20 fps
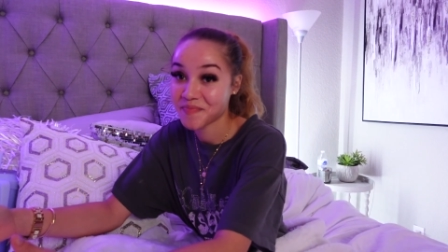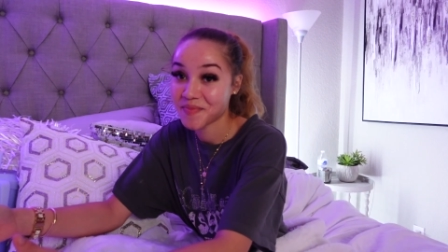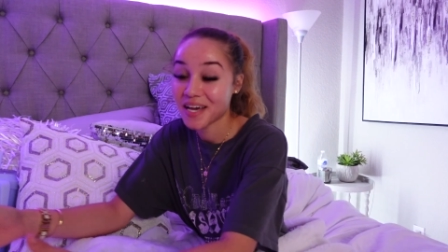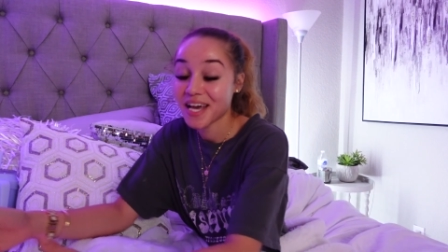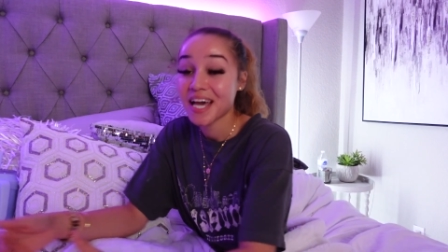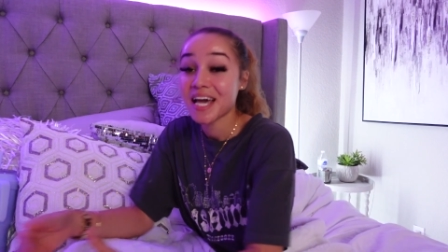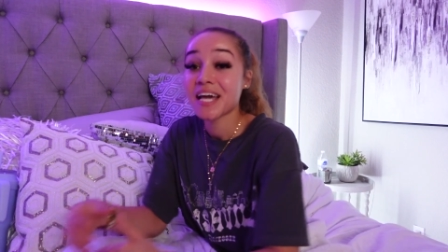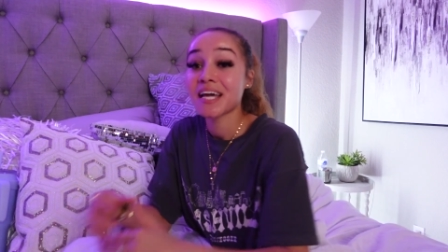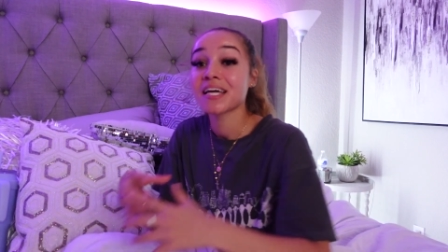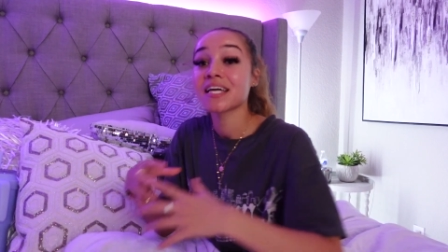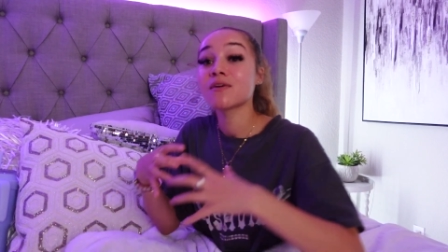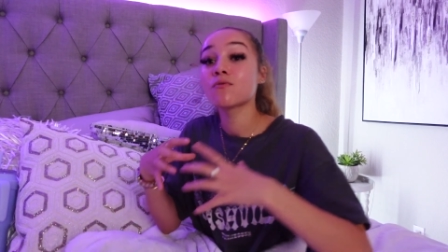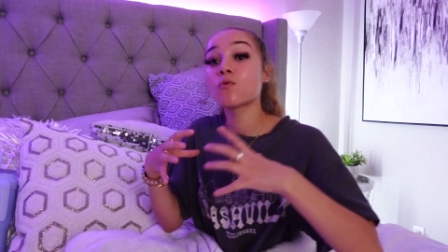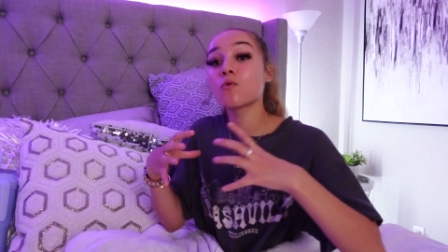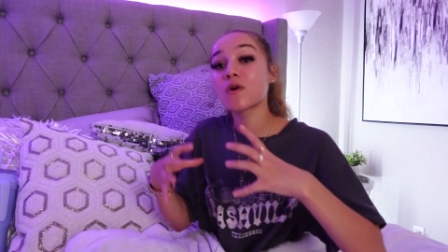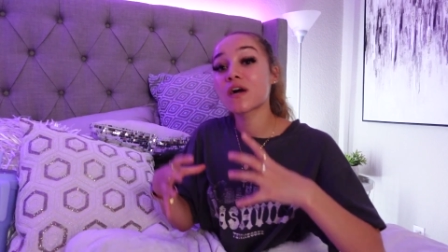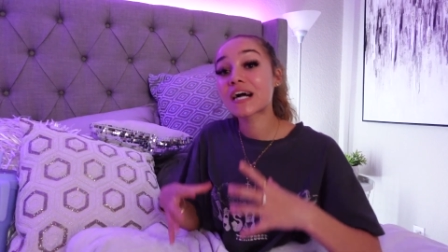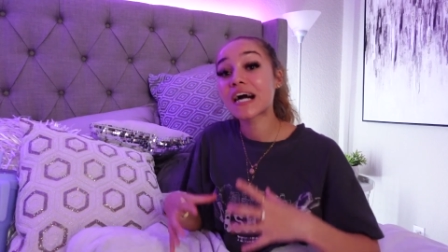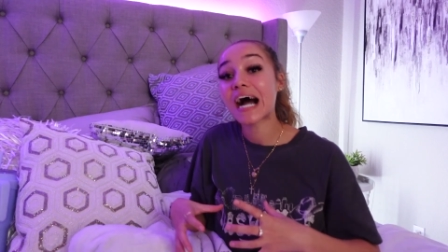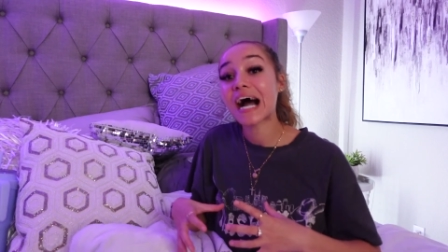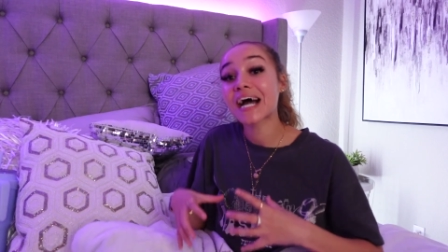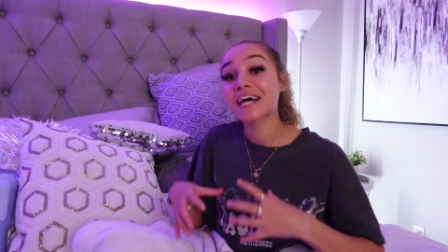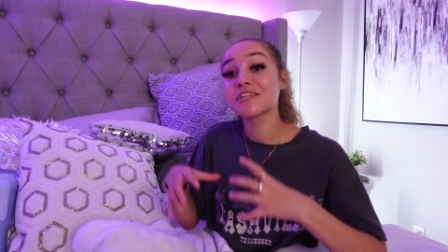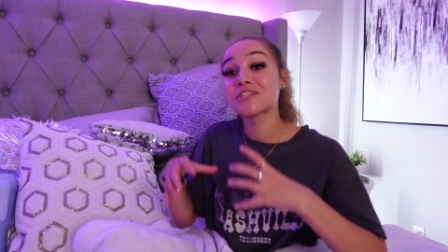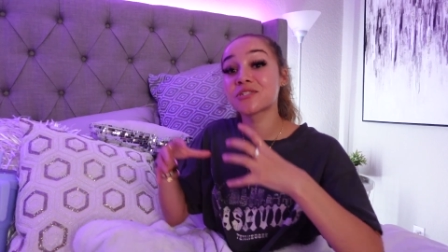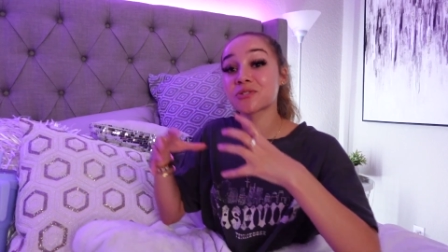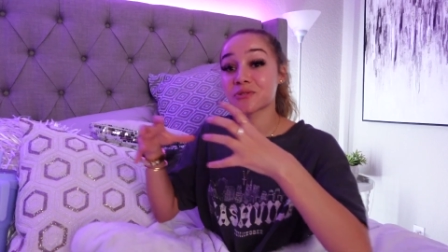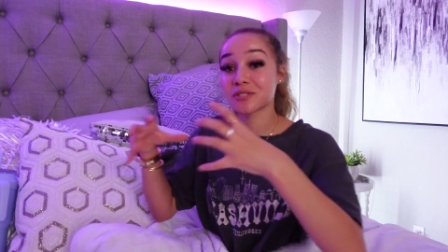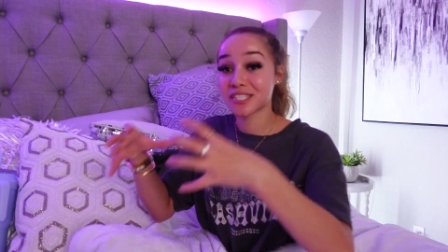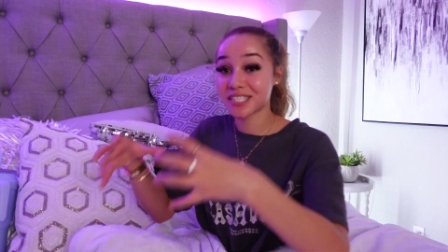He will
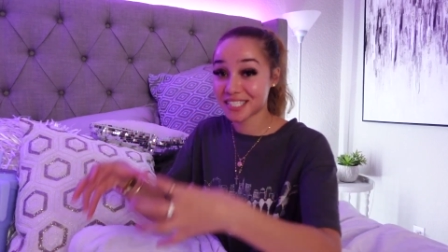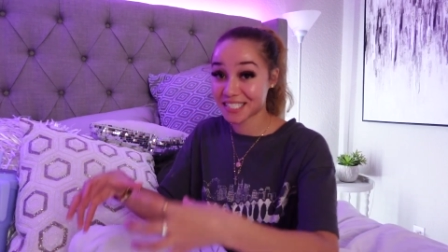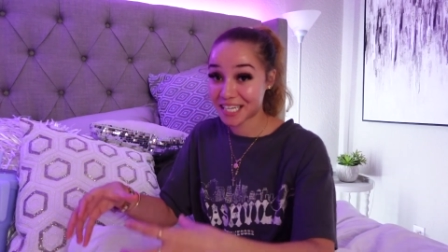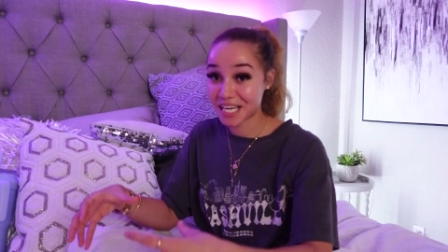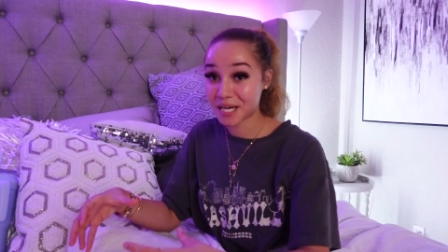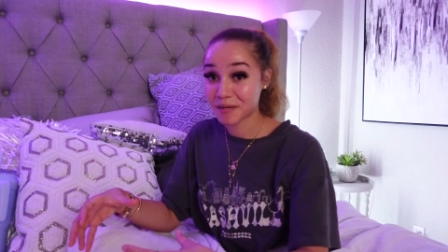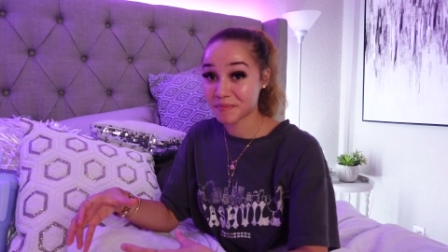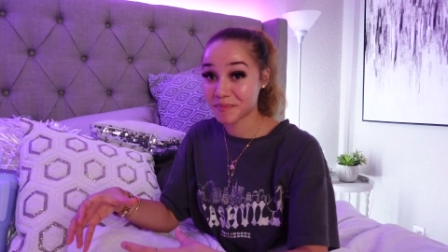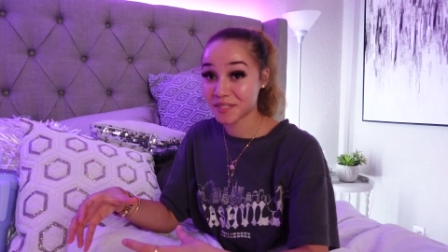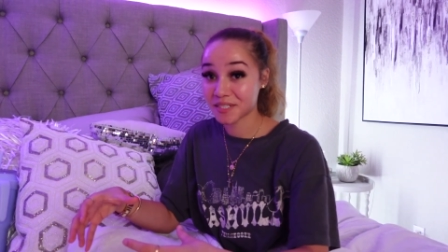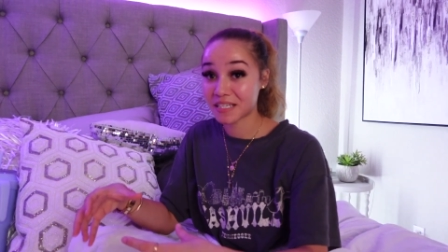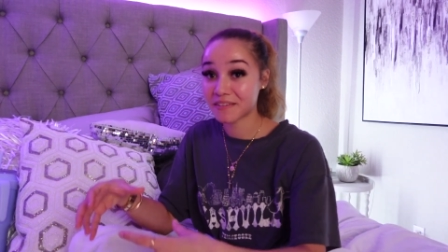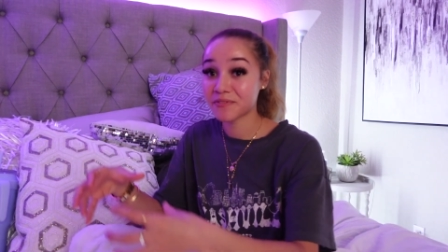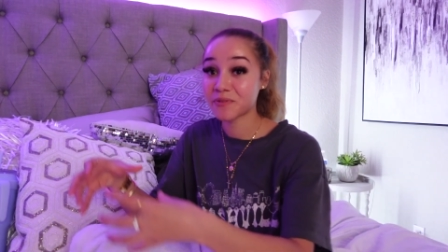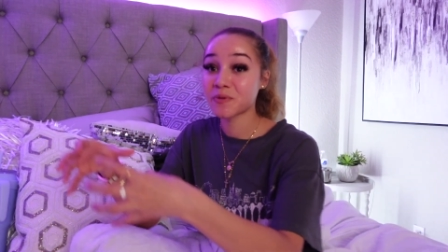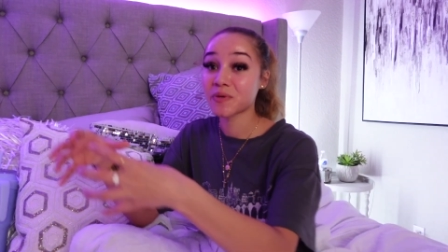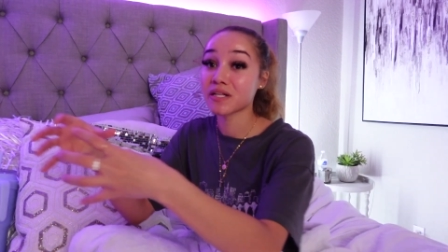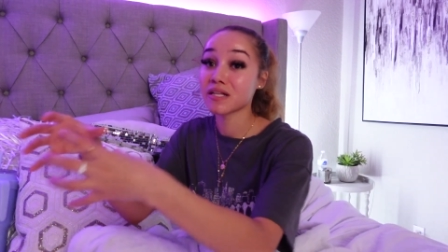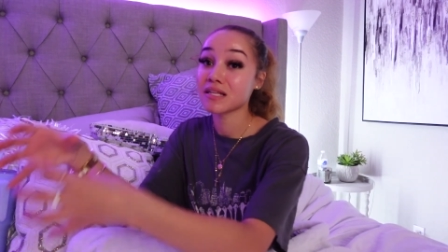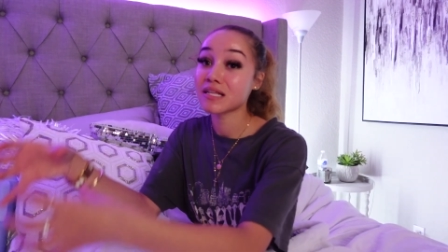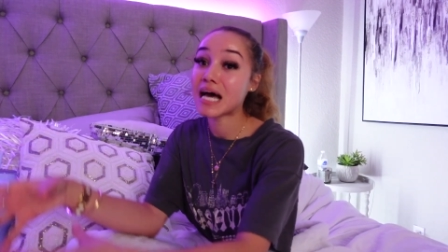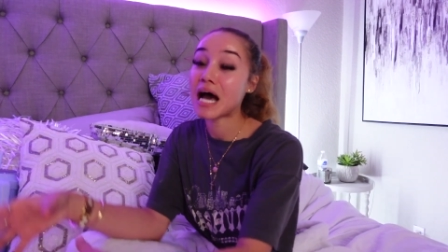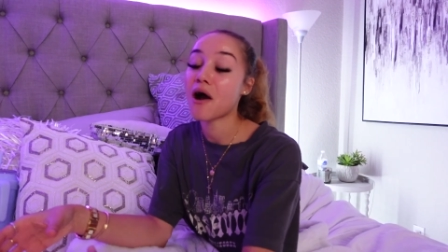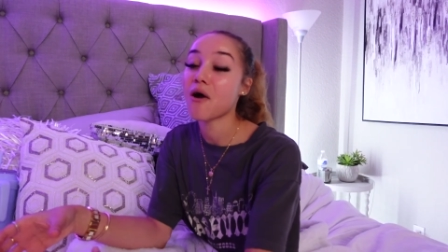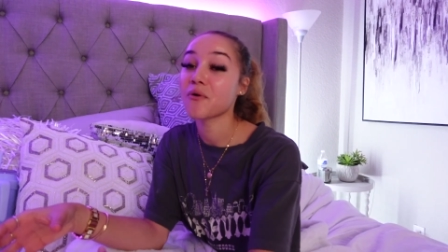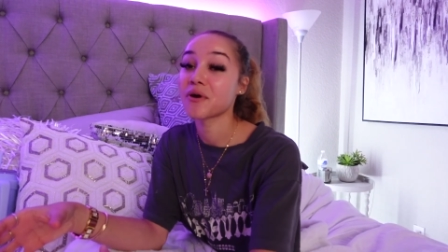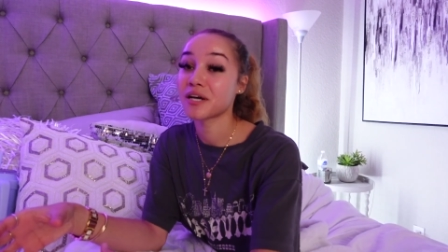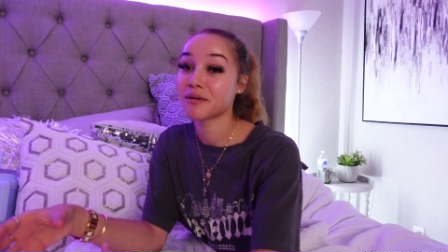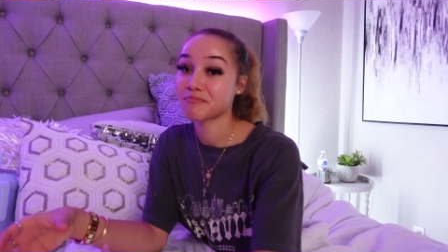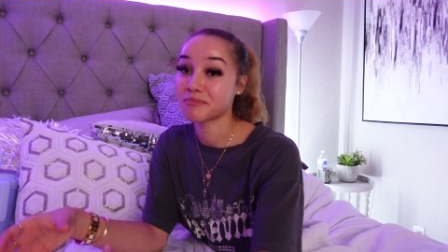guide your steps if you
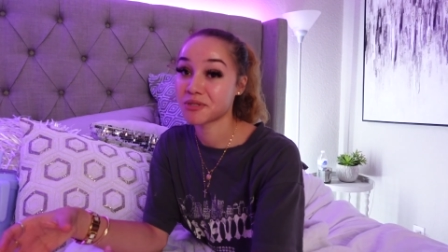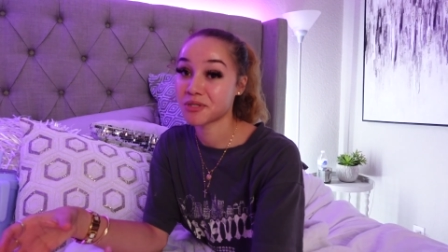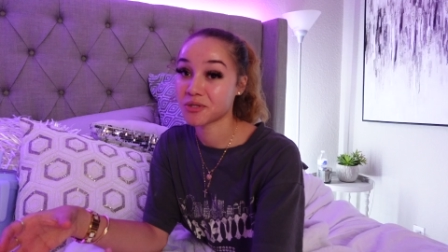allow him